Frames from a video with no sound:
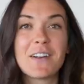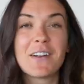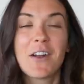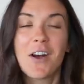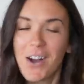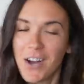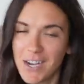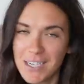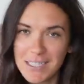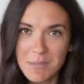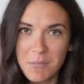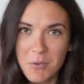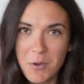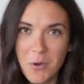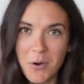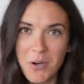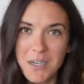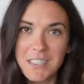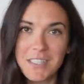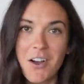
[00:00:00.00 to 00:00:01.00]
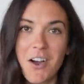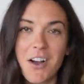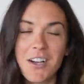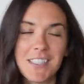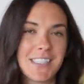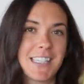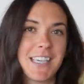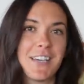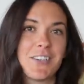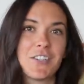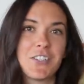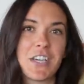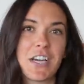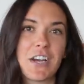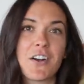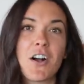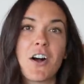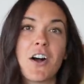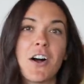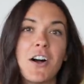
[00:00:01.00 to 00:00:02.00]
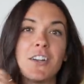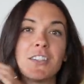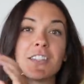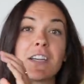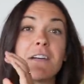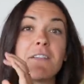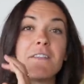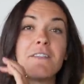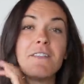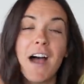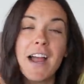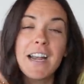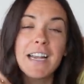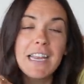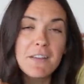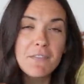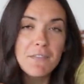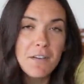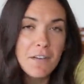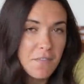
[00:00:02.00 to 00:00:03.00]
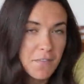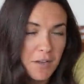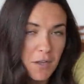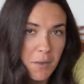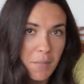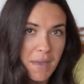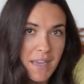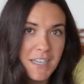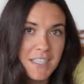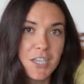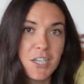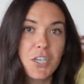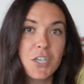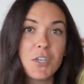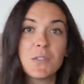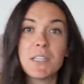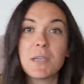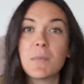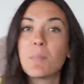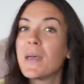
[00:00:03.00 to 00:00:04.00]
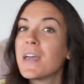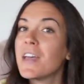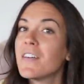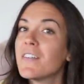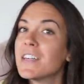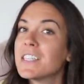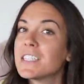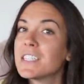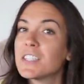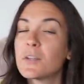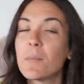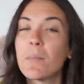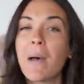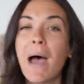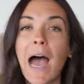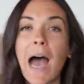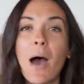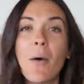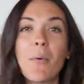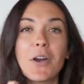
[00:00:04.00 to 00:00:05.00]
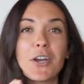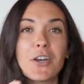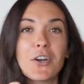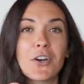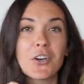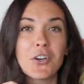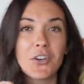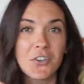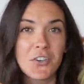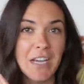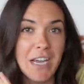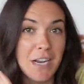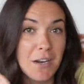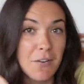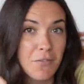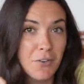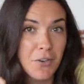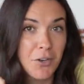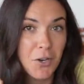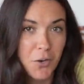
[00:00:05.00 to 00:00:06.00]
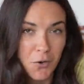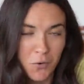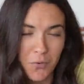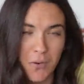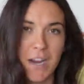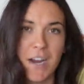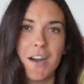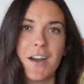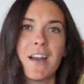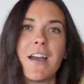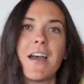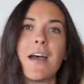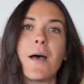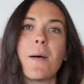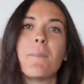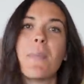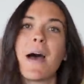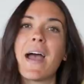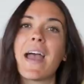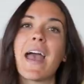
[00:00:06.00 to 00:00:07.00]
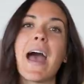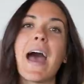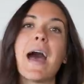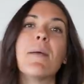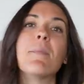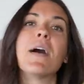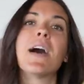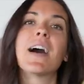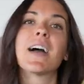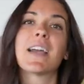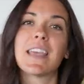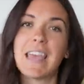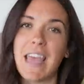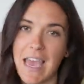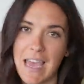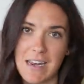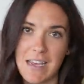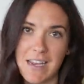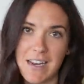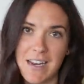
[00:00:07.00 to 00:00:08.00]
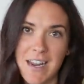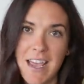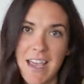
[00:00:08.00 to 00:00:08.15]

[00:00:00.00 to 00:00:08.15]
an awesome course on Skillshare called Finding Fulfillment: Using Pivots to Power Your Creative Career by Emma Gannon.